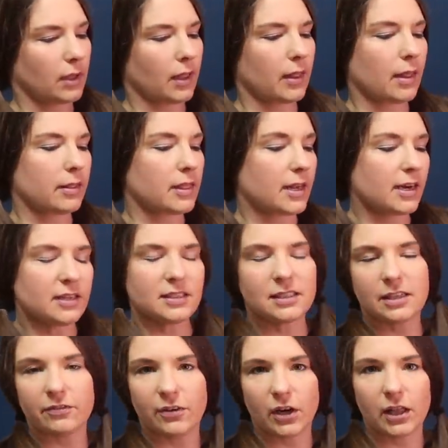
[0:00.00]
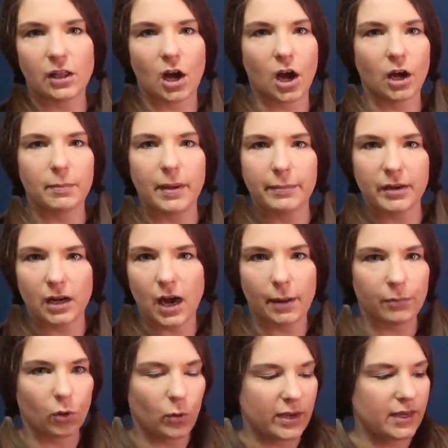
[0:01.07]
it, eh, they didn't sit very long, maybe a
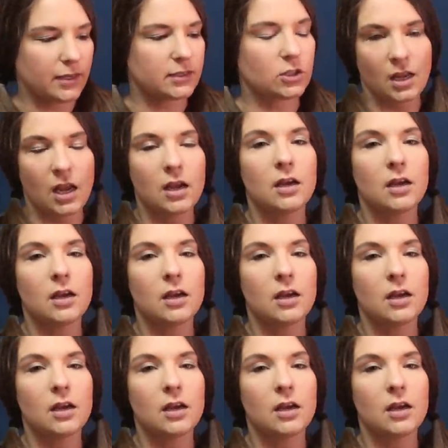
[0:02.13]
couple weeks.